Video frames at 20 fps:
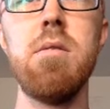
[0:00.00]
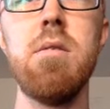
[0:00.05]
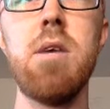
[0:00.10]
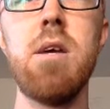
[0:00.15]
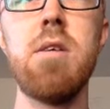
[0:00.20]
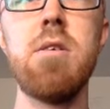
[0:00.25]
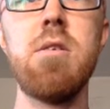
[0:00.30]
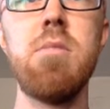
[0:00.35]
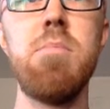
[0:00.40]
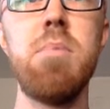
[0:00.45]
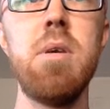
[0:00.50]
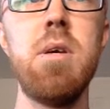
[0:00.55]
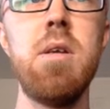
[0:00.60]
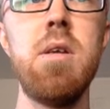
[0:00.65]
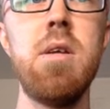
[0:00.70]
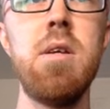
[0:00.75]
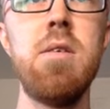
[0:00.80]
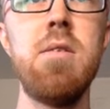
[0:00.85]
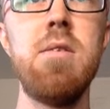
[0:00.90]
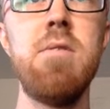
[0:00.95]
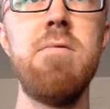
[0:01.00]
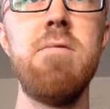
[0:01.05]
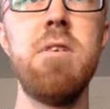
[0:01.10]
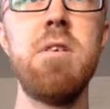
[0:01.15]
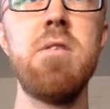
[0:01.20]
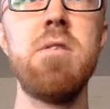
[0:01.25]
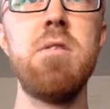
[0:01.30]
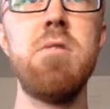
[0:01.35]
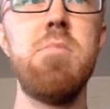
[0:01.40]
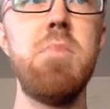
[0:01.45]
should be an easy
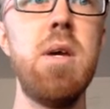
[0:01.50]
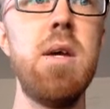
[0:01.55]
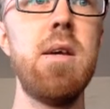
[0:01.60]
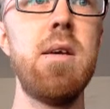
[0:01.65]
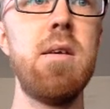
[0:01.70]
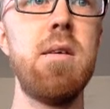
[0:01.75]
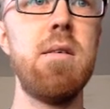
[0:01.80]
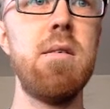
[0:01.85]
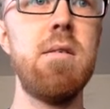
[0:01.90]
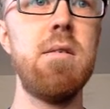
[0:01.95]
fix to make.